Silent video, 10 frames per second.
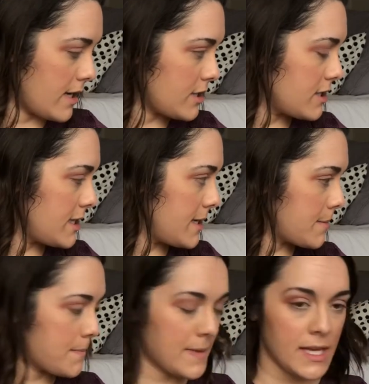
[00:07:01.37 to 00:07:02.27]
actually,
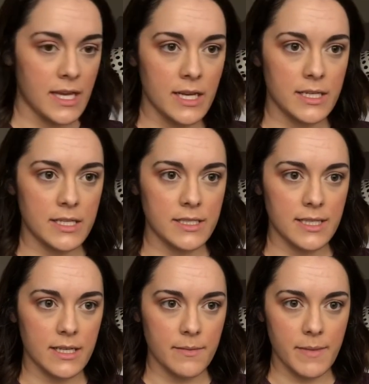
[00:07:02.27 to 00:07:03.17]
I need to
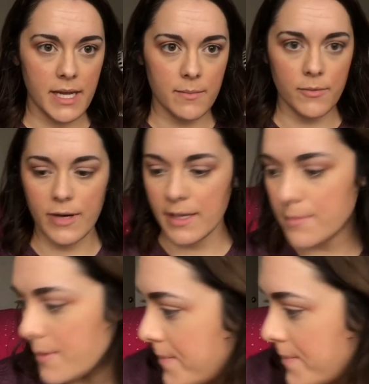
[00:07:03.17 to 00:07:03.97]
get a makeup wipe.